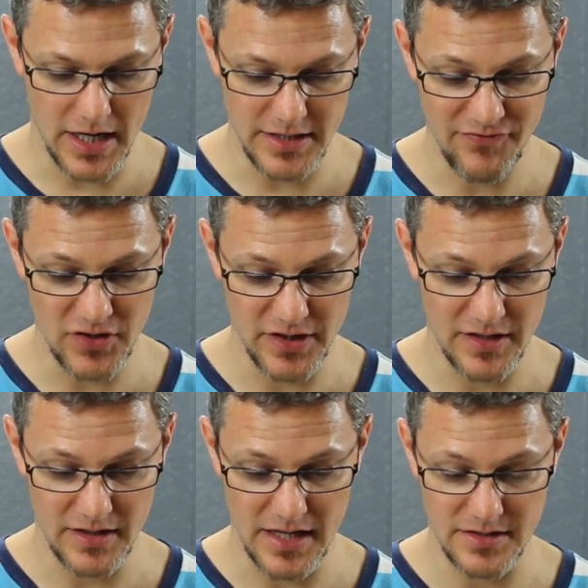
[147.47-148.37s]
and I definitely
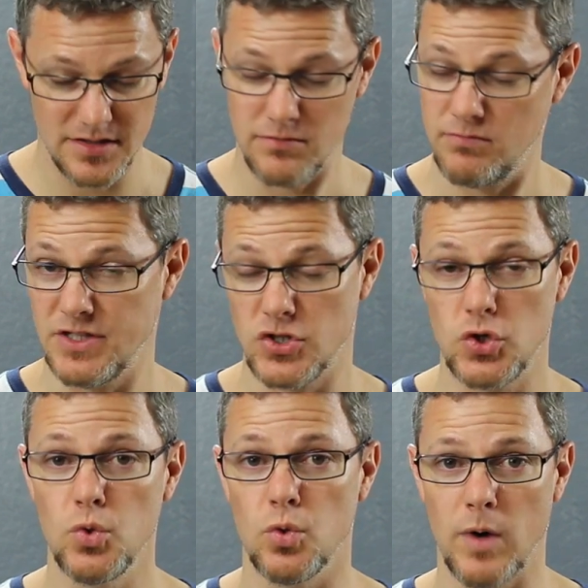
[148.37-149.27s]
think that's
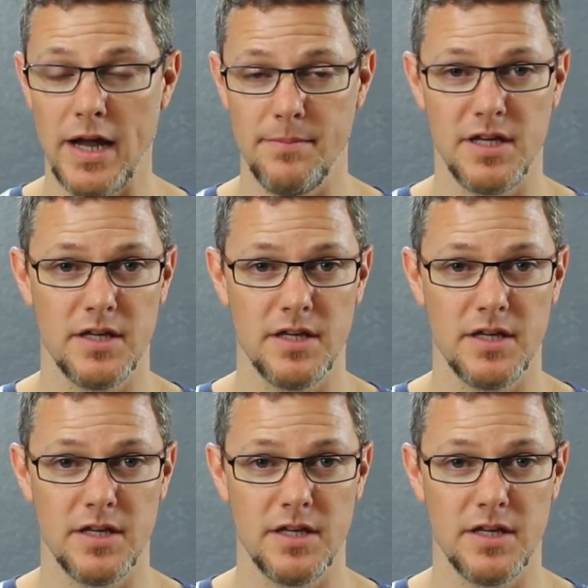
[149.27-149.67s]
cool, right?